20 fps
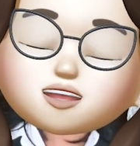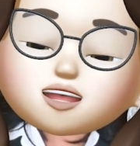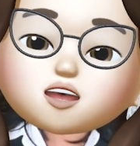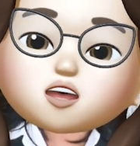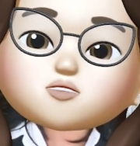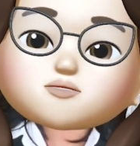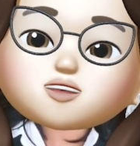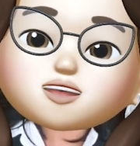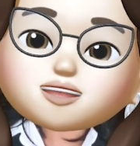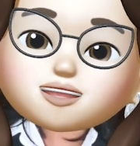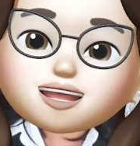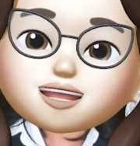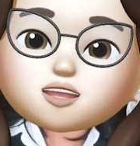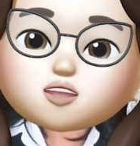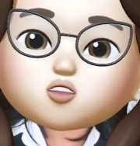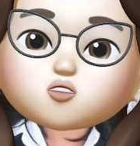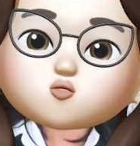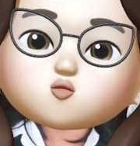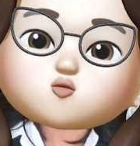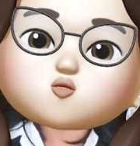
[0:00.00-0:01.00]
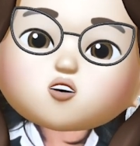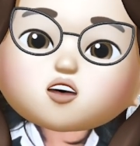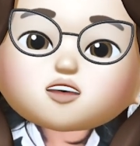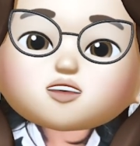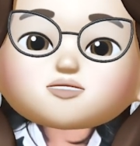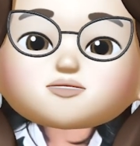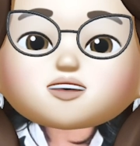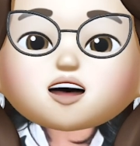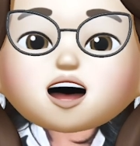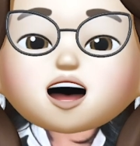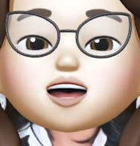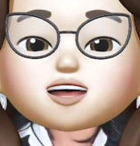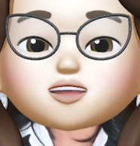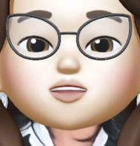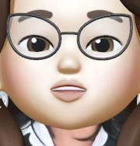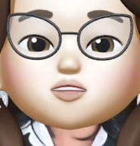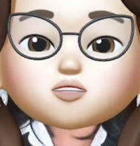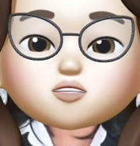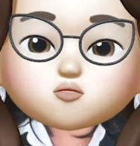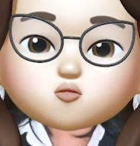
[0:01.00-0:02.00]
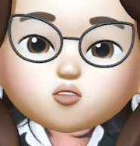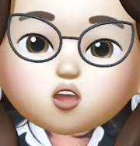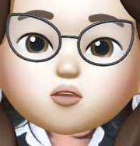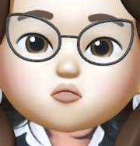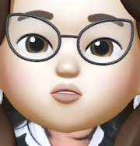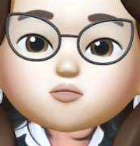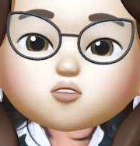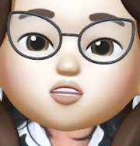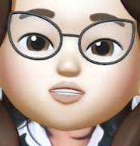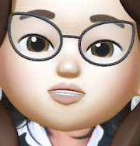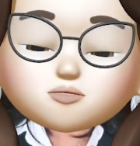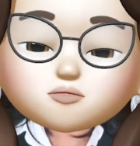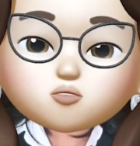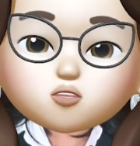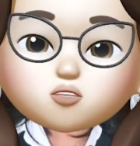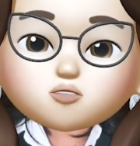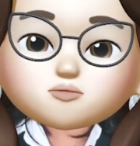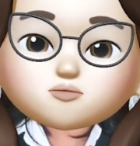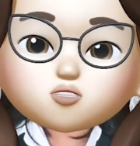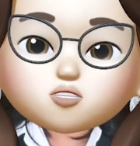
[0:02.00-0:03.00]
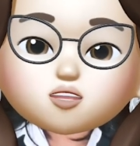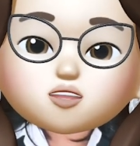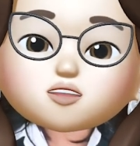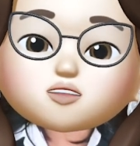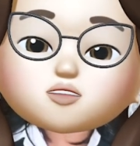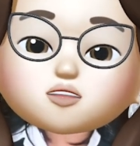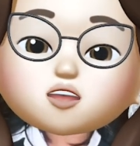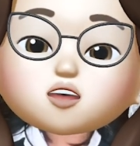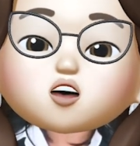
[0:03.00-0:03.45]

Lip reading: it will tell you what is the highest probable similar word